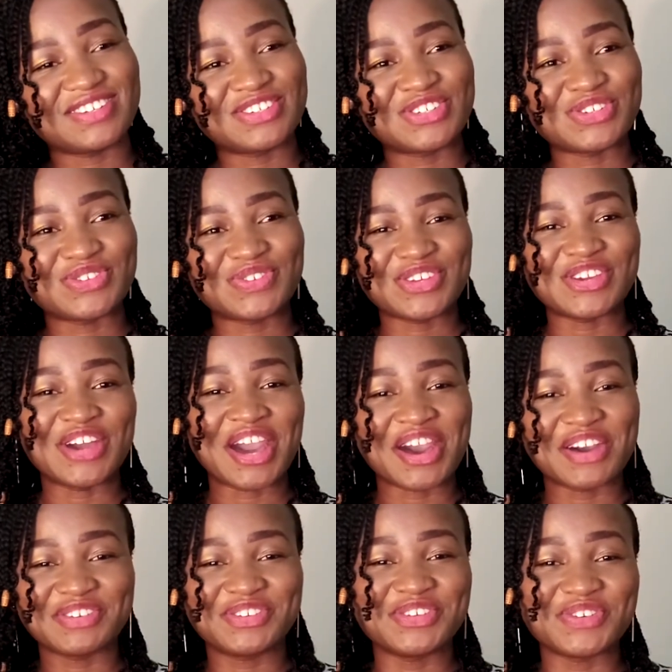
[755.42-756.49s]
You have
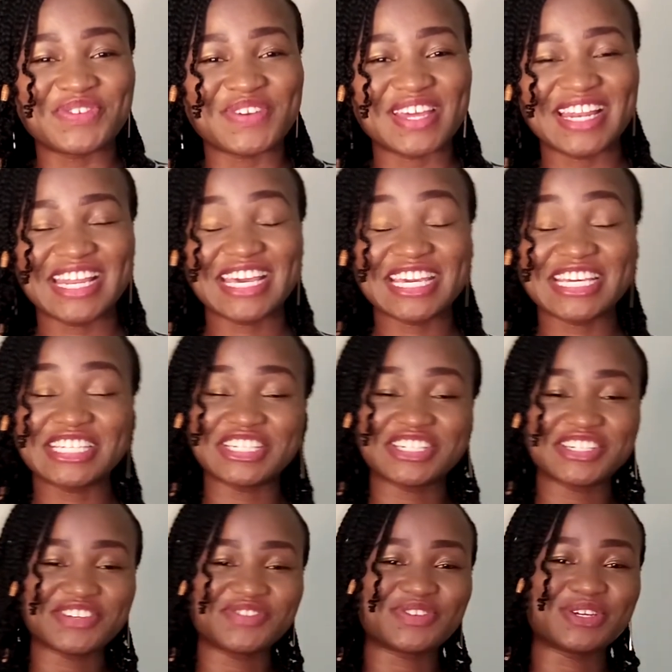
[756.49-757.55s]
to feel each and
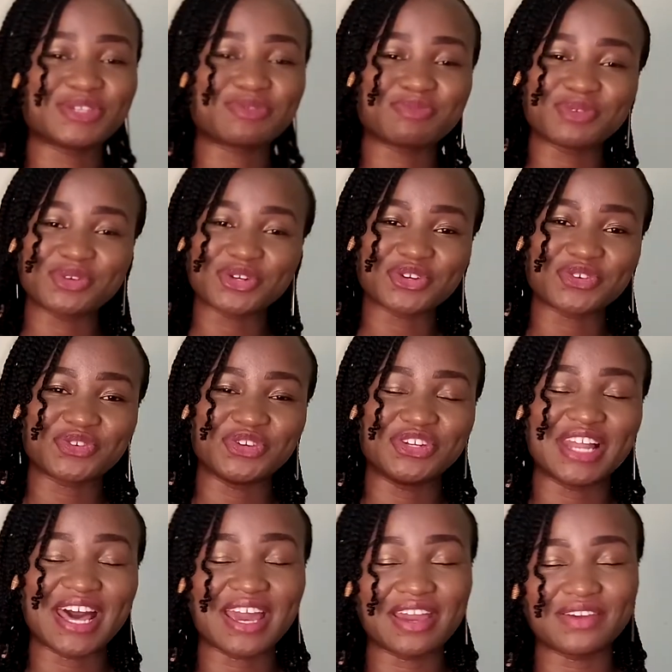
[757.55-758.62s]
every spoke of your
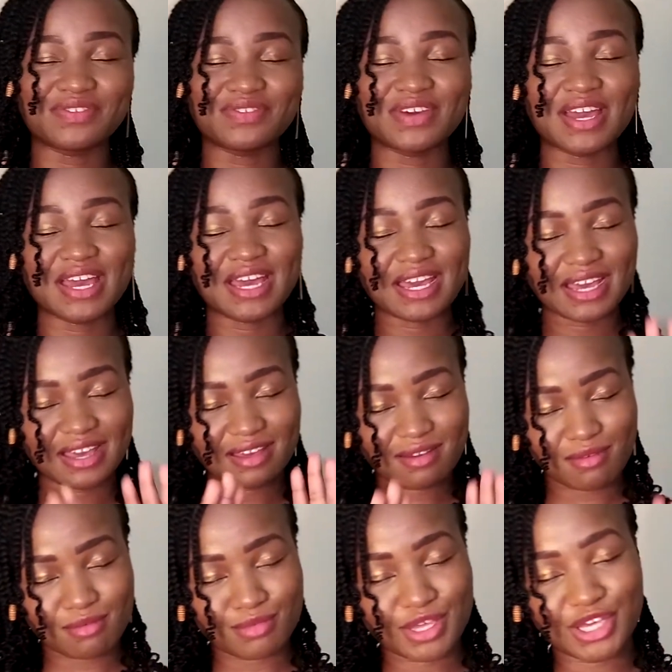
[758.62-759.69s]
life
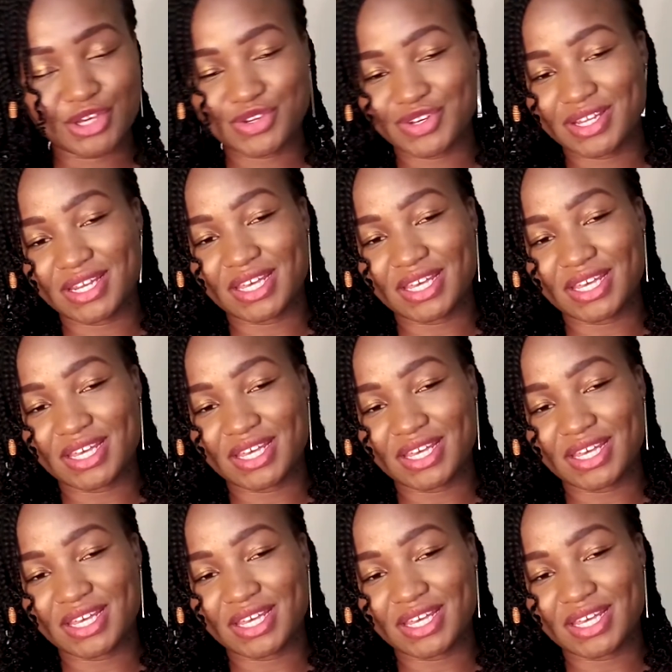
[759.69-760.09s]
equally